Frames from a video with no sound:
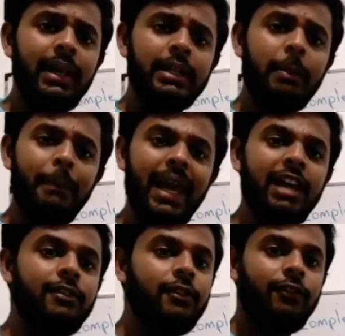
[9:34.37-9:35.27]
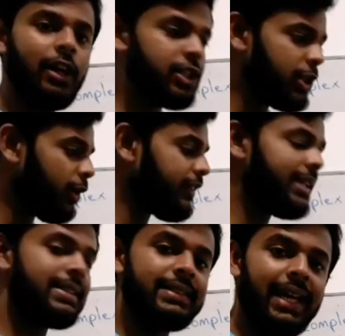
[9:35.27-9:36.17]
The main function of
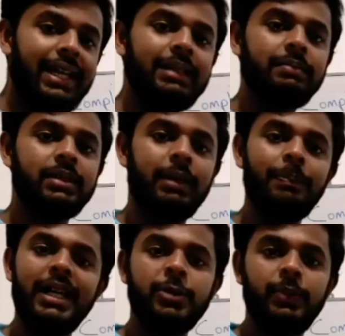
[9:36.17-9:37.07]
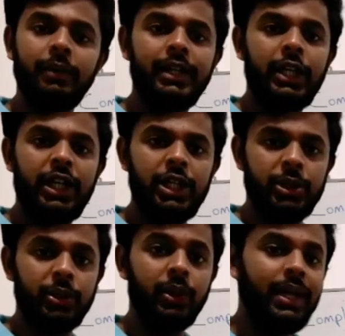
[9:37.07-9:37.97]
the xylem complex permanent
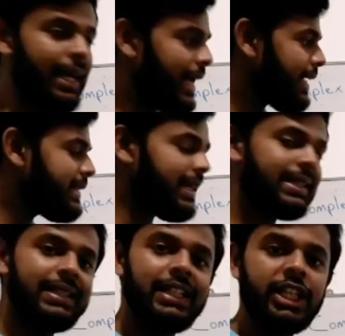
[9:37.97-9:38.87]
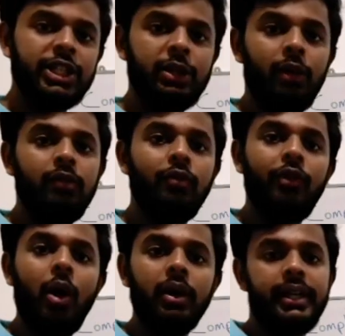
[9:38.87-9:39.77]
tissue is the conduction
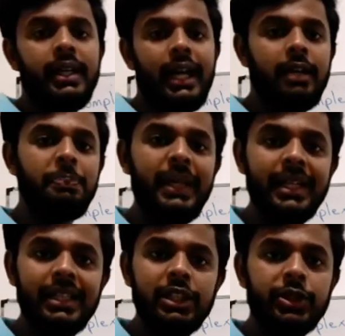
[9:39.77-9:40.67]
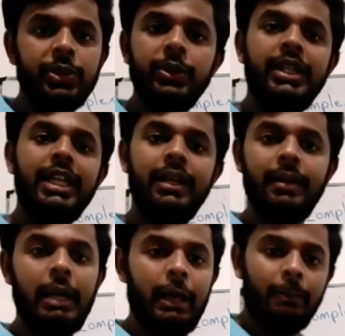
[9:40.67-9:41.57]
of water and minerals through
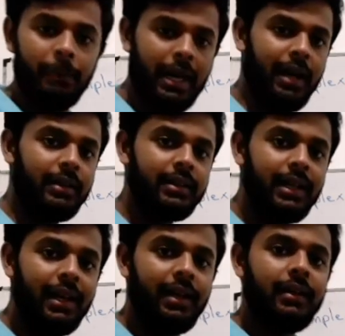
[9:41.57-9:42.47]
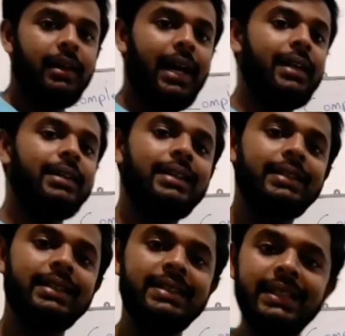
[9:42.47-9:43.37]
the plant.
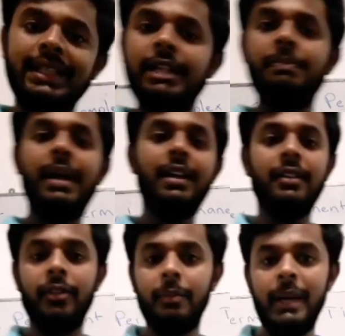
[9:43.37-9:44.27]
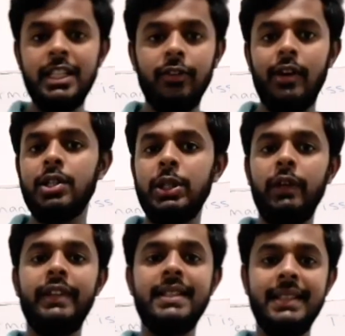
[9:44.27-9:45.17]
And the second major function
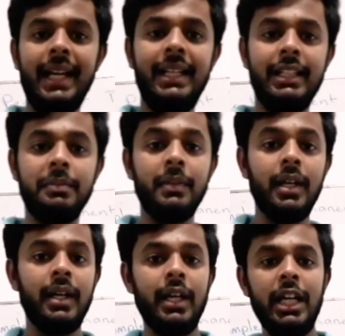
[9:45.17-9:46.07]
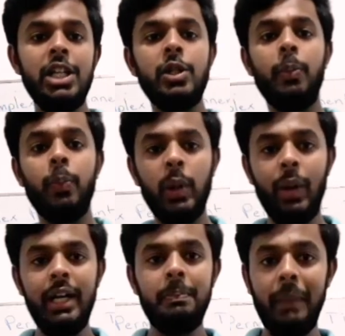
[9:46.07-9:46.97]
of the xylem is to
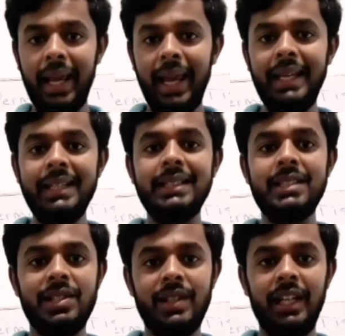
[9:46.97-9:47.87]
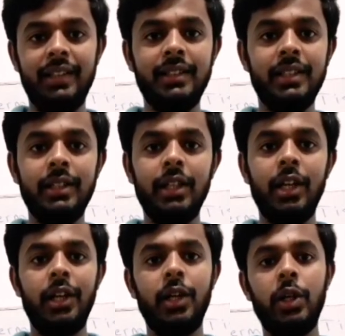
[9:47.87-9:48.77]
provide mechanical
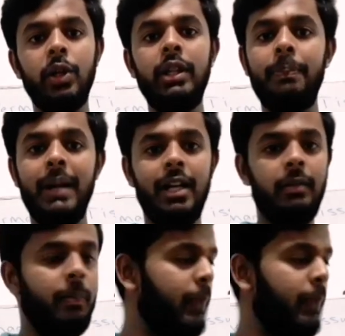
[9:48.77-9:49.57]
strength to the plant,